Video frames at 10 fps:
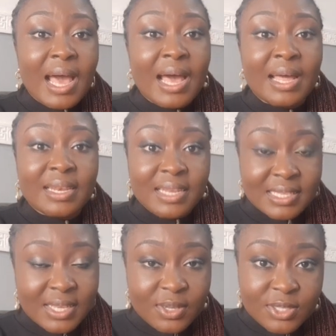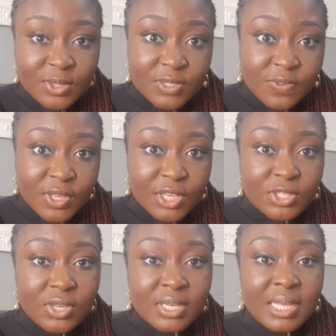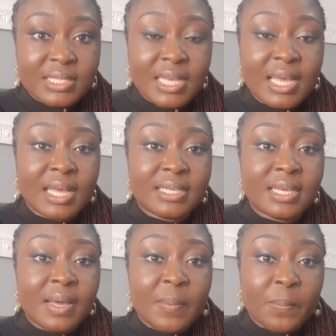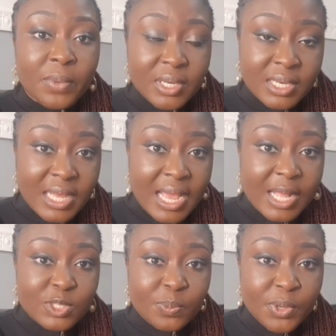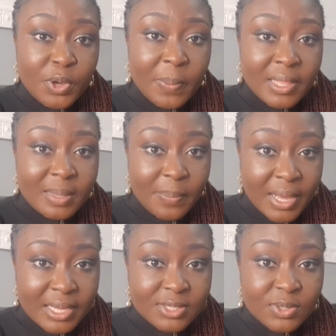and yes, I got a notification that I had money that I had to pick up at the bank.